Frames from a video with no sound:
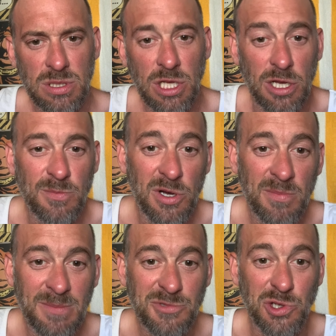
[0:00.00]
You know, my
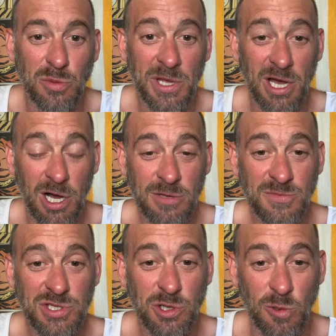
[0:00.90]
mum taught me at
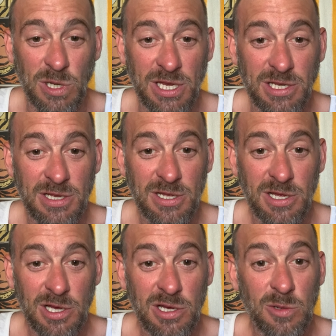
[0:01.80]
homeschooling,
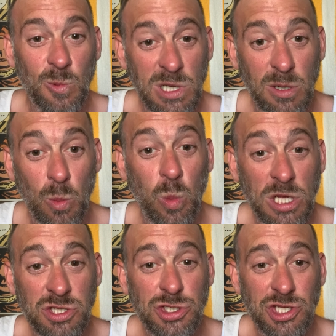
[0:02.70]

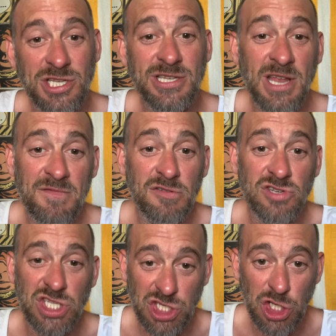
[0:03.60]
one should never
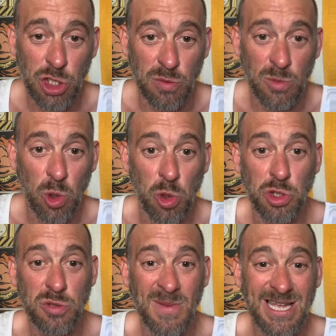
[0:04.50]
assume, or
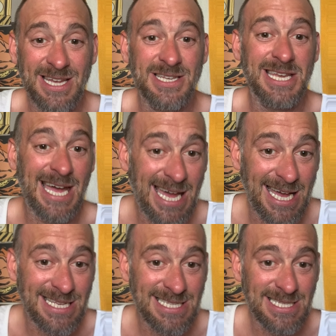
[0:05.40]
you make an
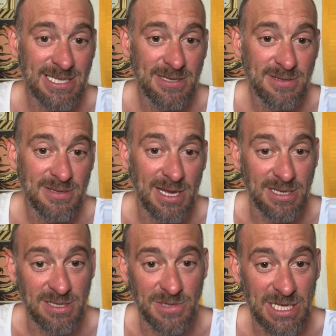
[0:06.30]
ass,
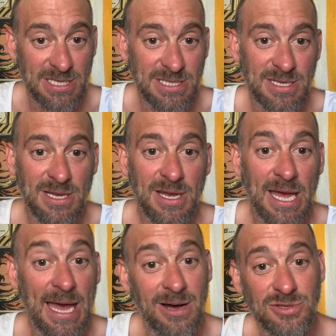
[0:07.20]
A-S-S,
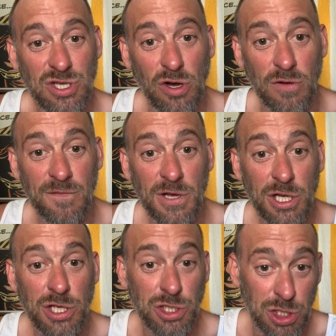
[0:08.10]
out of
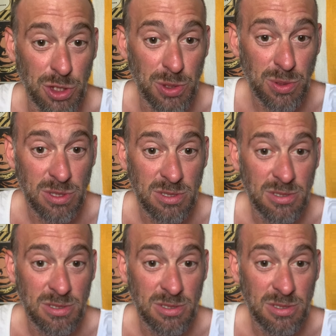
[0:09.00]
you